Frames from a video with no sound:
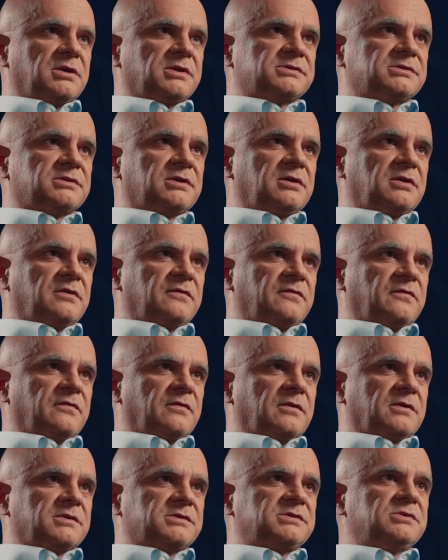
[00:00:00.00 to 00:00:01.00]
doesn't have
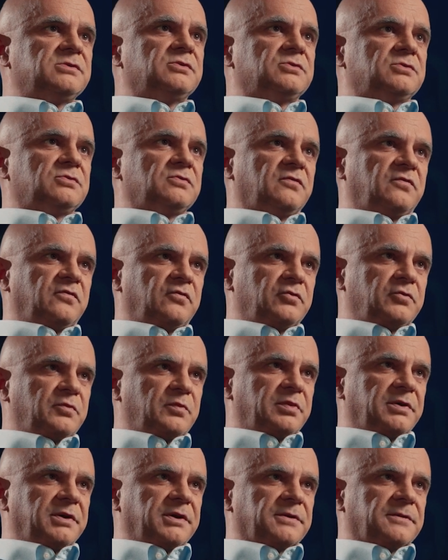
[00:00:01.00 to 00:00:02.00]
a CO2
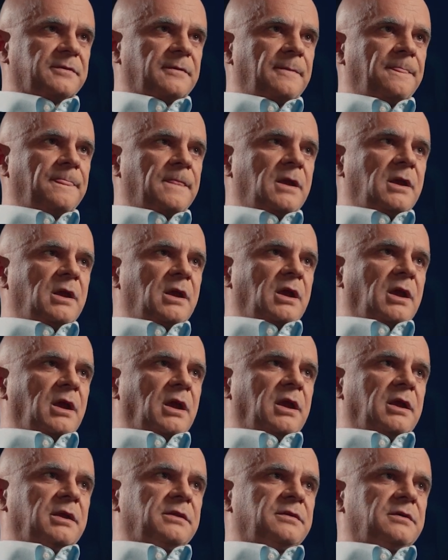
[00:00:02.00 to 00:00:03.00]
footprint.
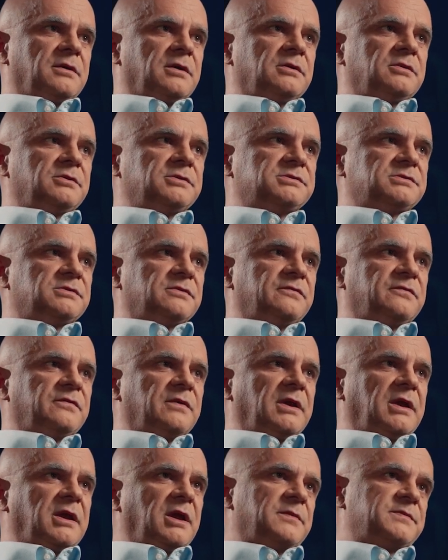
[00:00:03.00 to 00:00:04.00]
And there are lots of
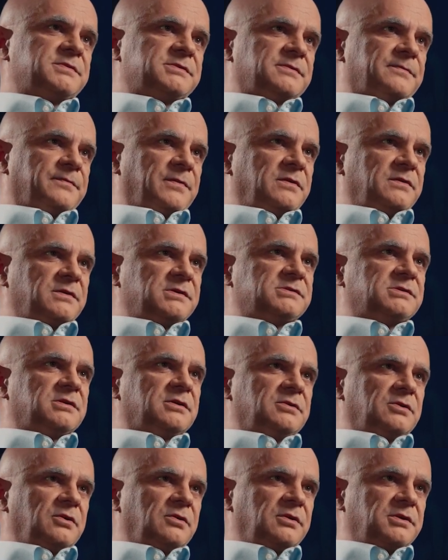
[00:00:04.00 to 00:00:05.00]
gaps in this
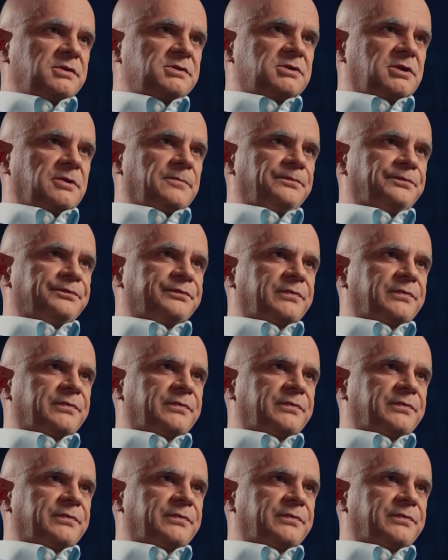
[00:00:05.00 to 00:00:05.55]
technology